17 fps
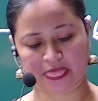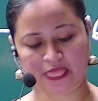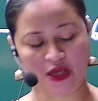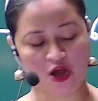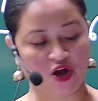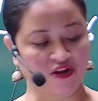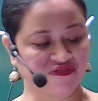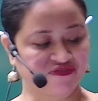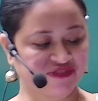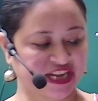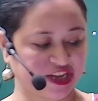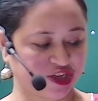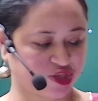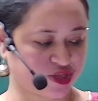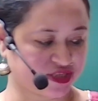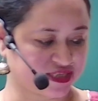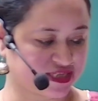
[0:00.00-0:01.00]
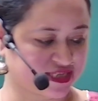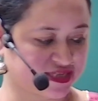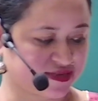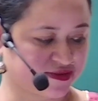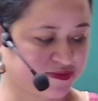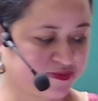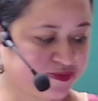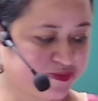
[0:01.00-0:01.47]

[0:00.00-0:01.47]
of Nations.